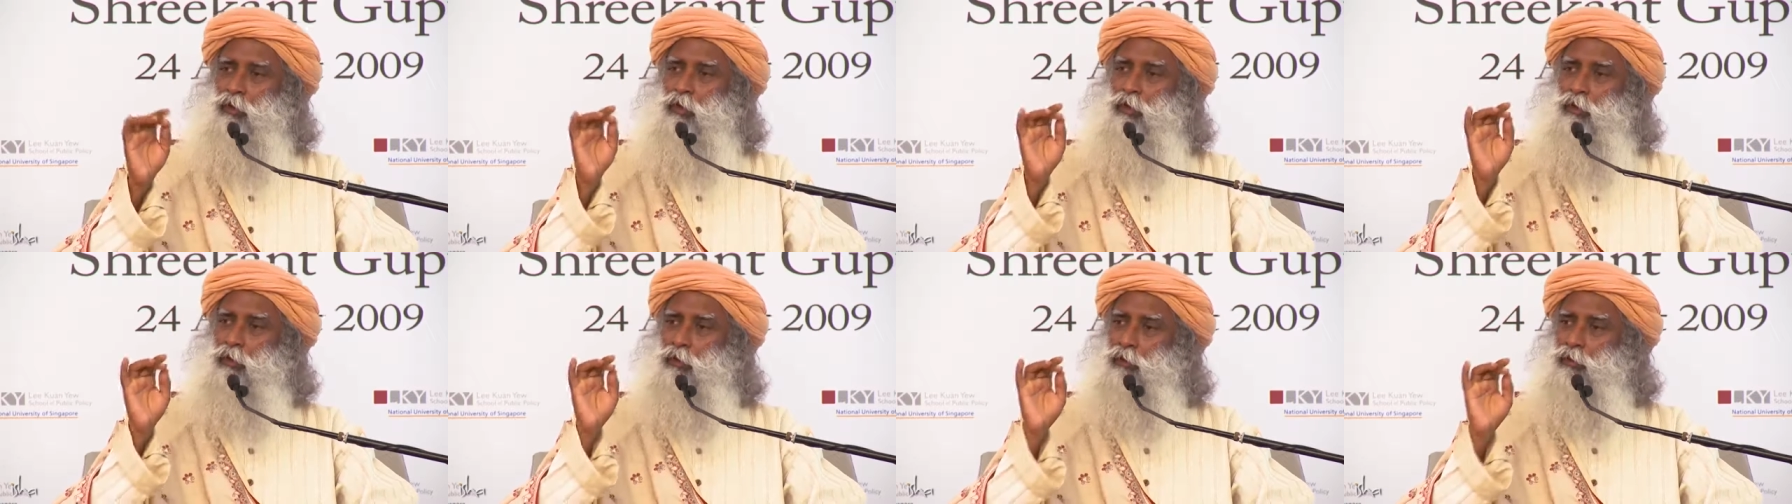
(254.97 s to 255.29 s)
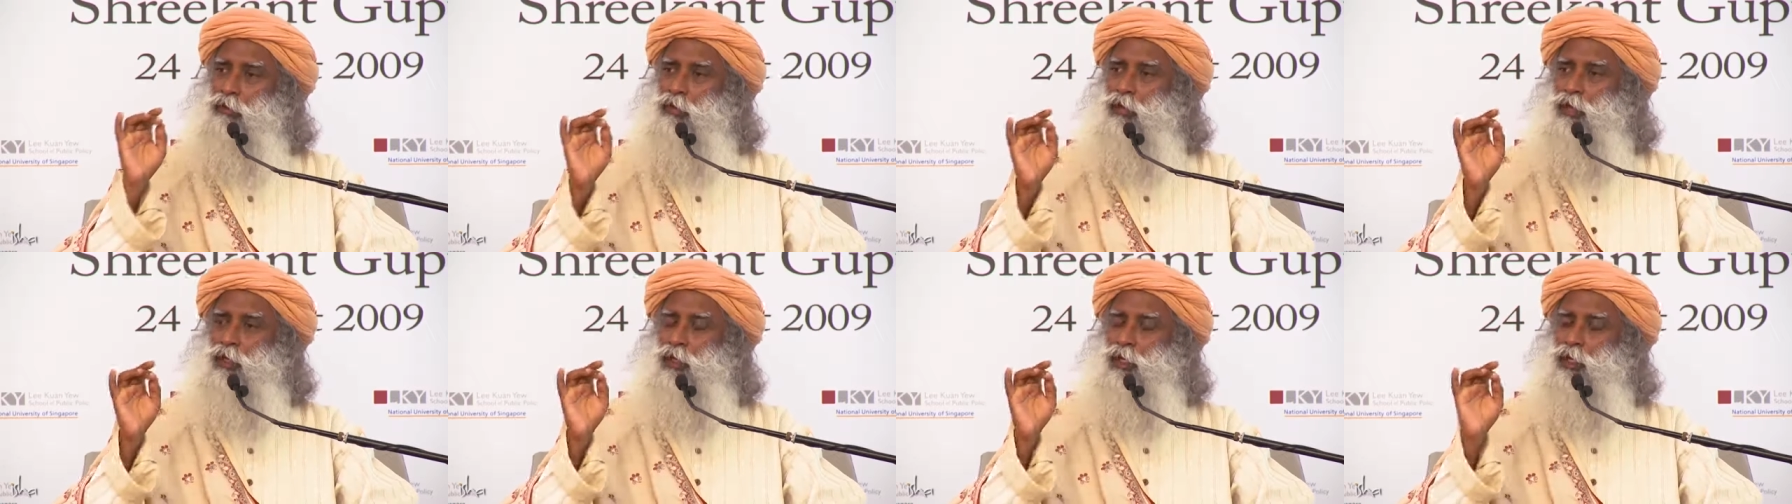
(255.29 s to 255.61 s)

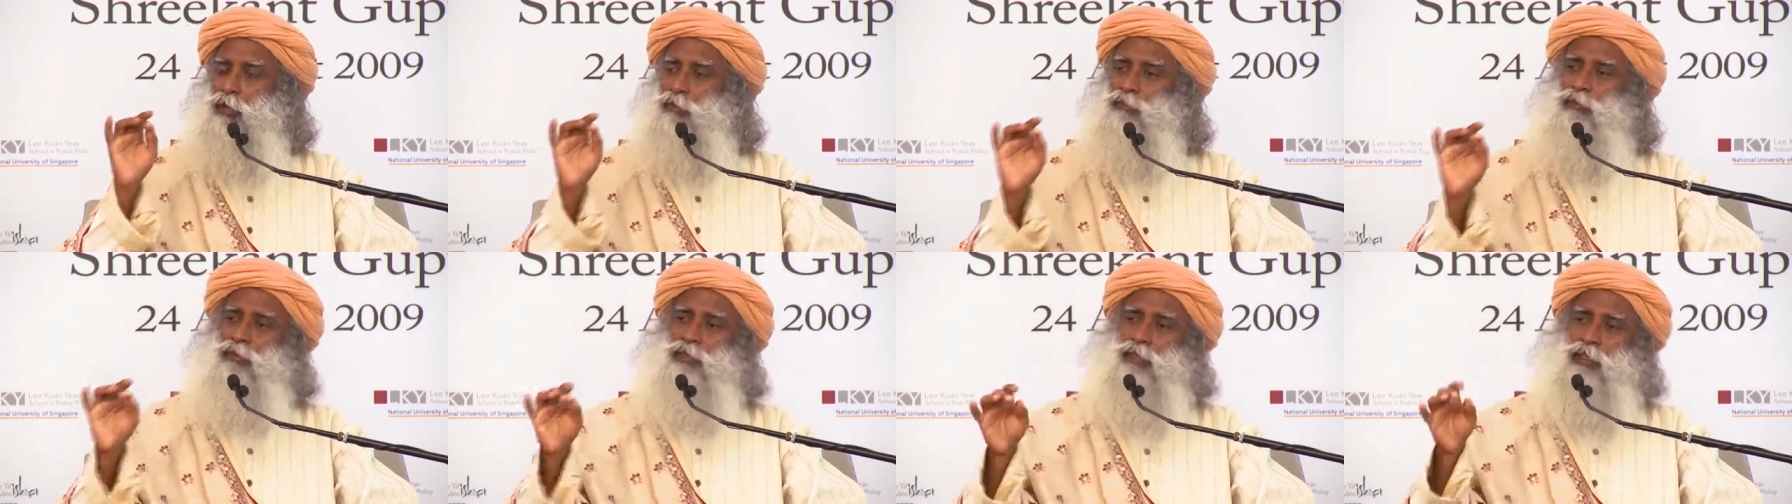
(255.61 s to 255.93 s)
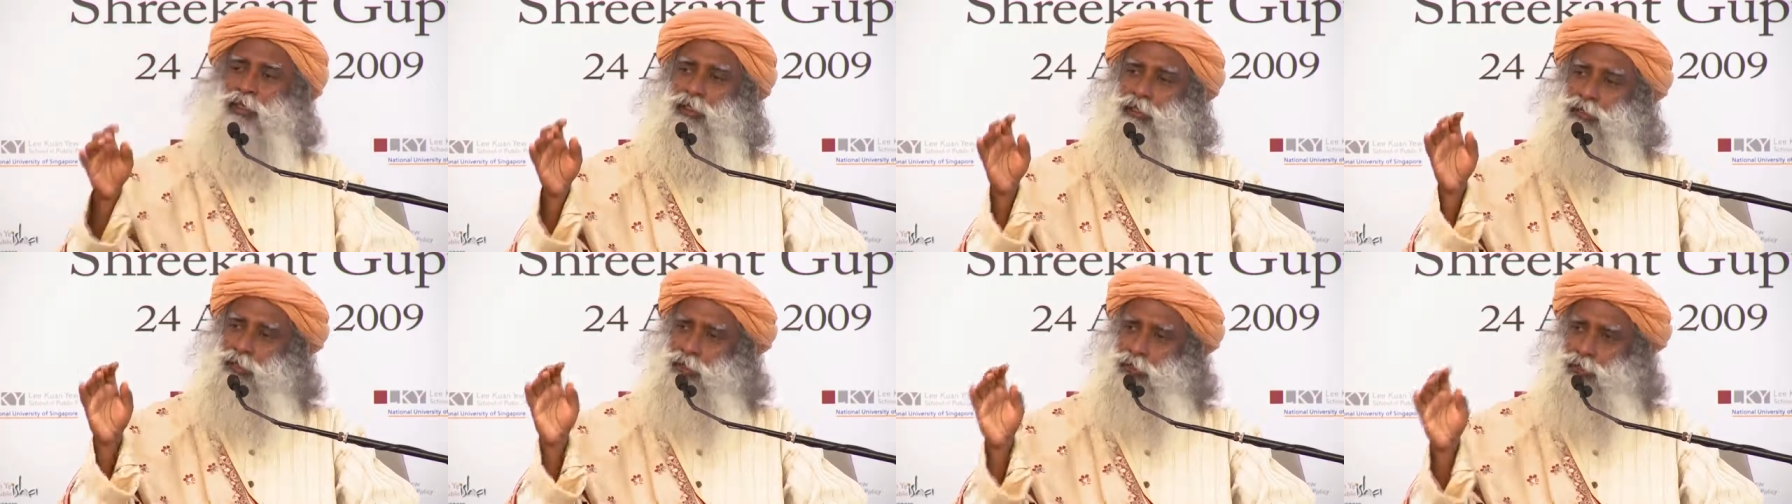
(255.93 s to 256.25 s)
only if it
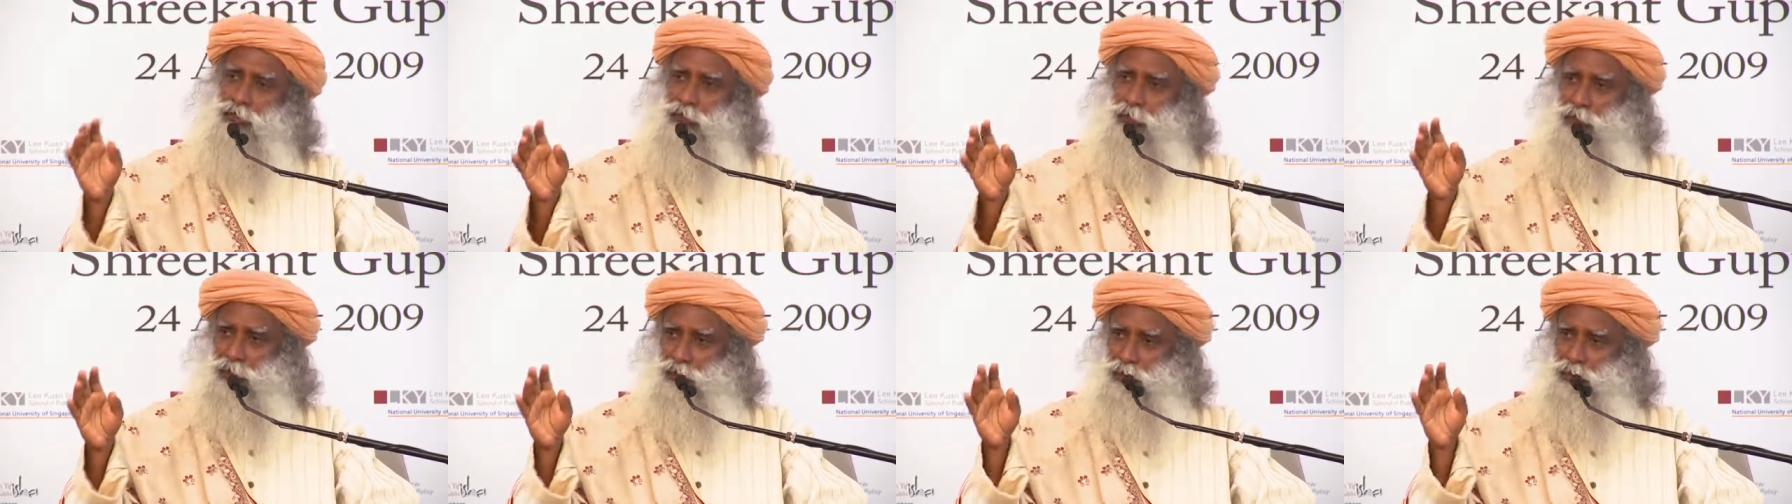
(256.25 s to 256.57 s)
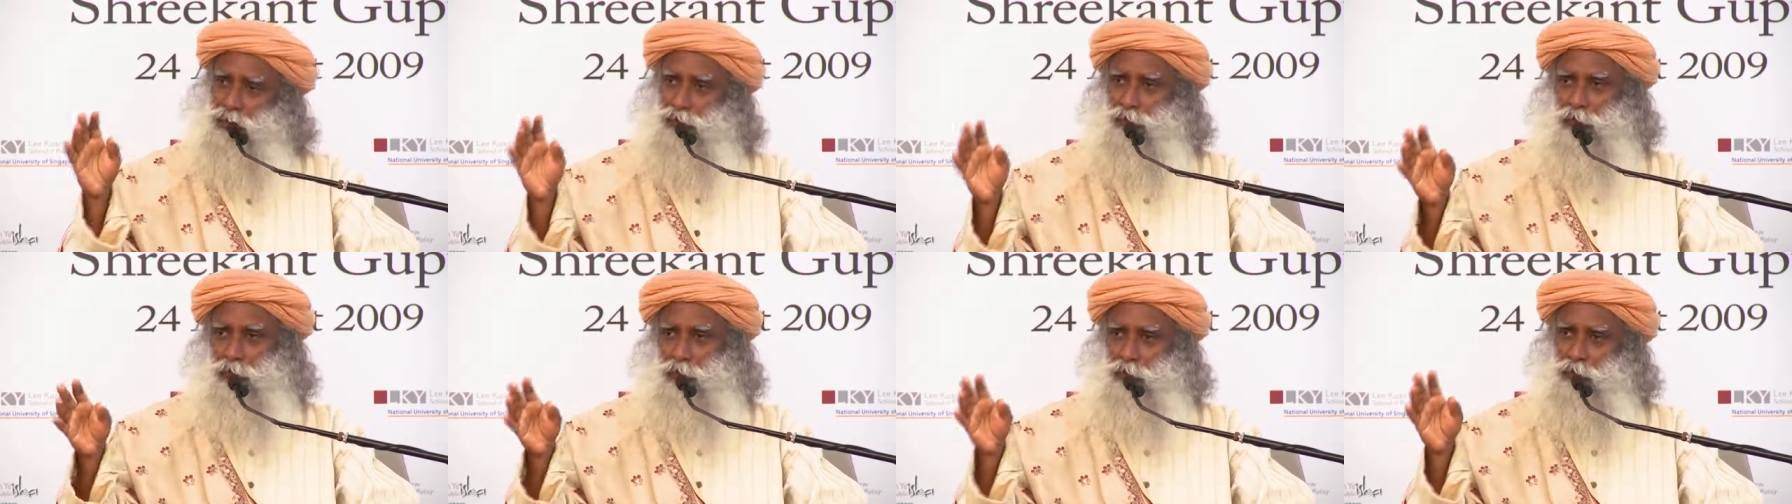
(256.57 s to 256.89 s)
takes
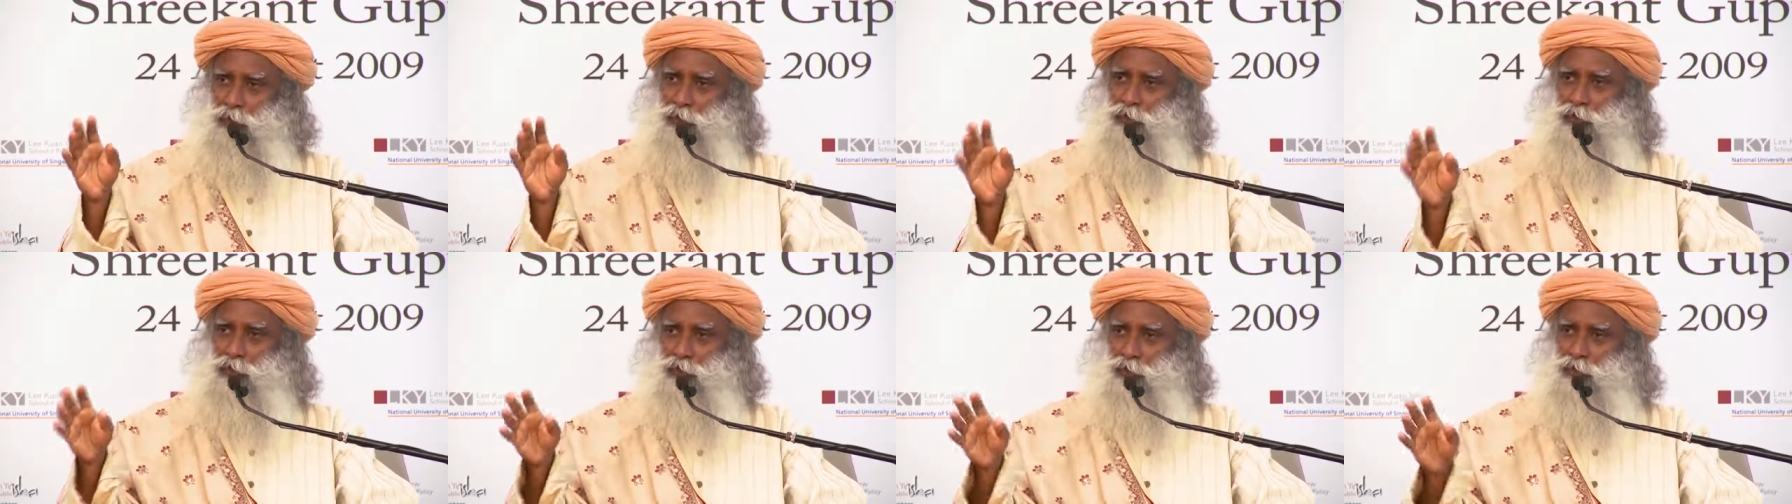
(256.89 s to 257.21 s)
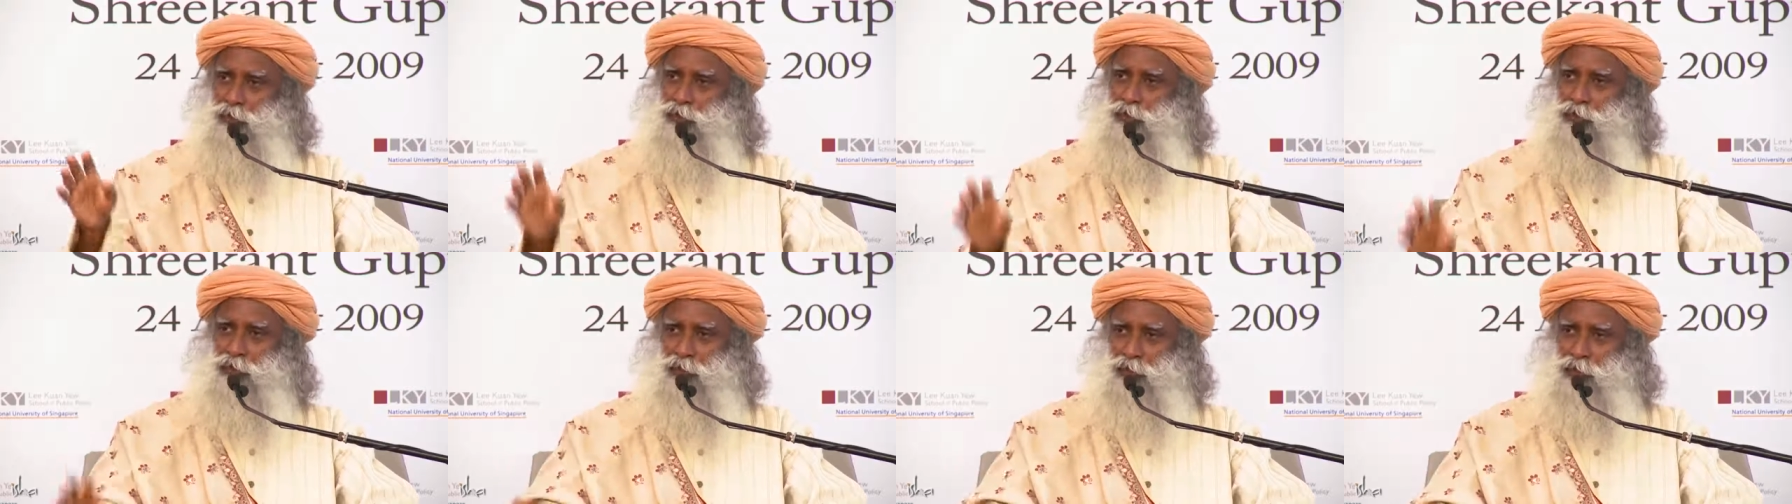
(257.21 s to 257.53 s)
instructions from you,
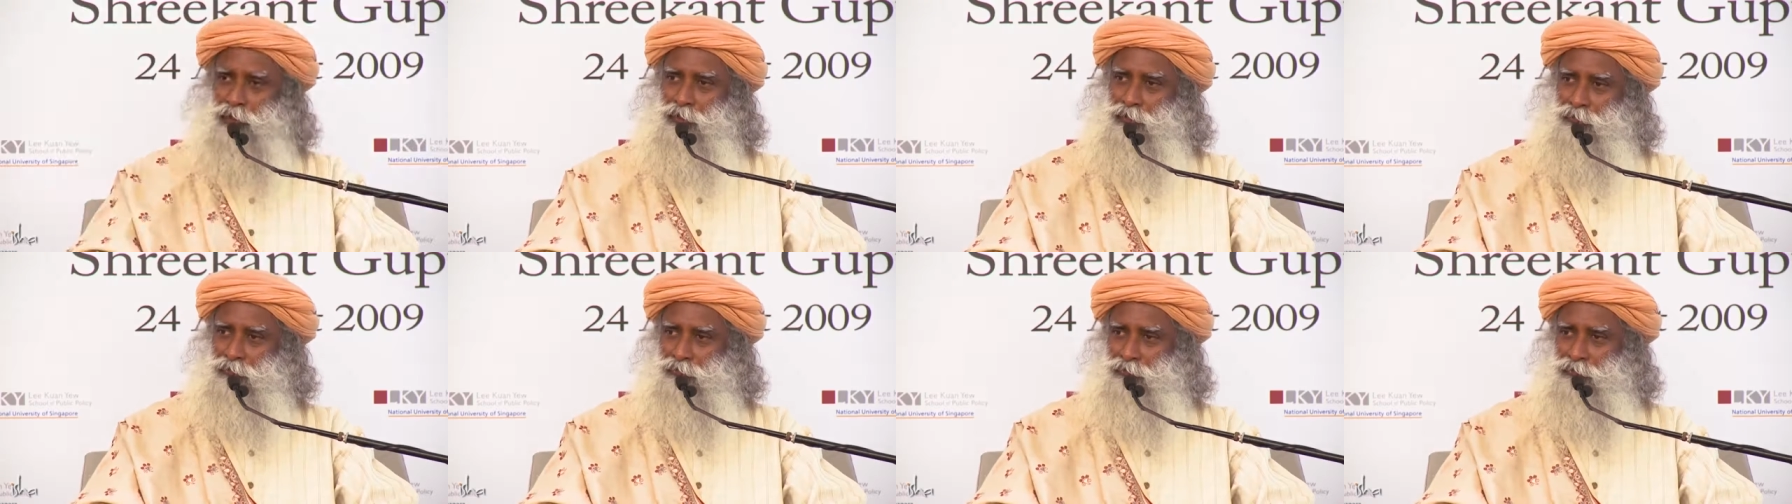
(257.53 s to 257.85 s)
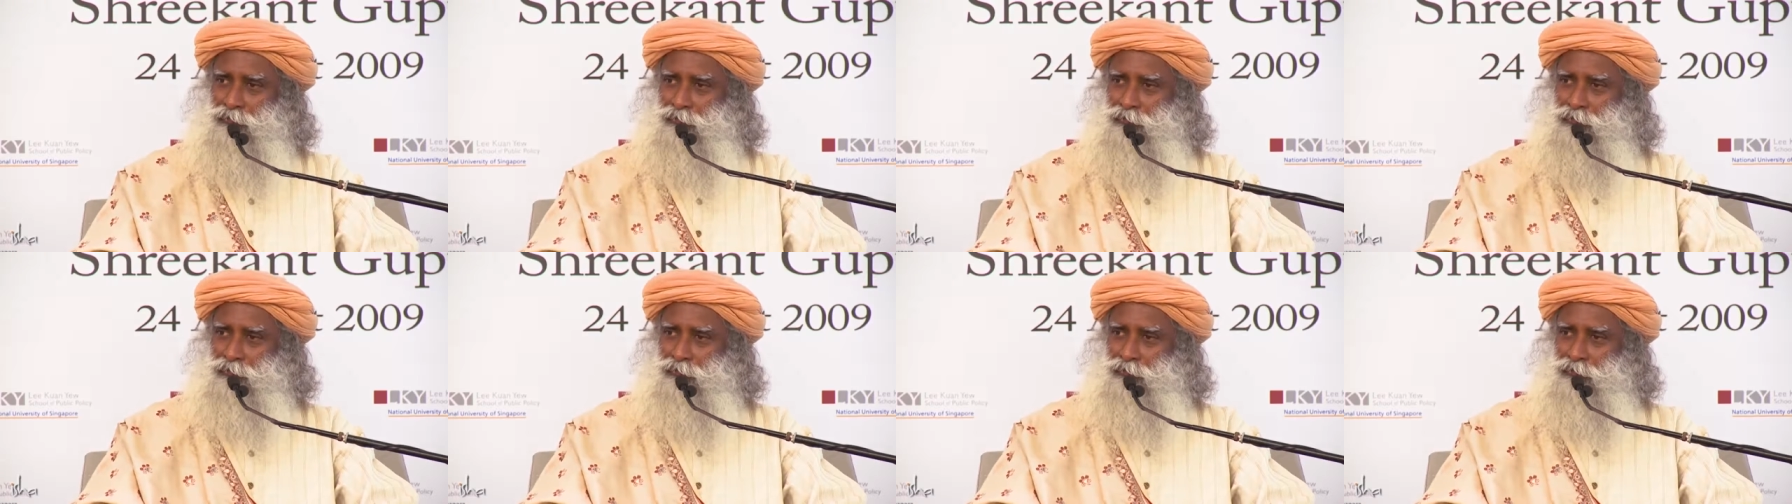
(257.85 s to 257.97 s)
isn't it?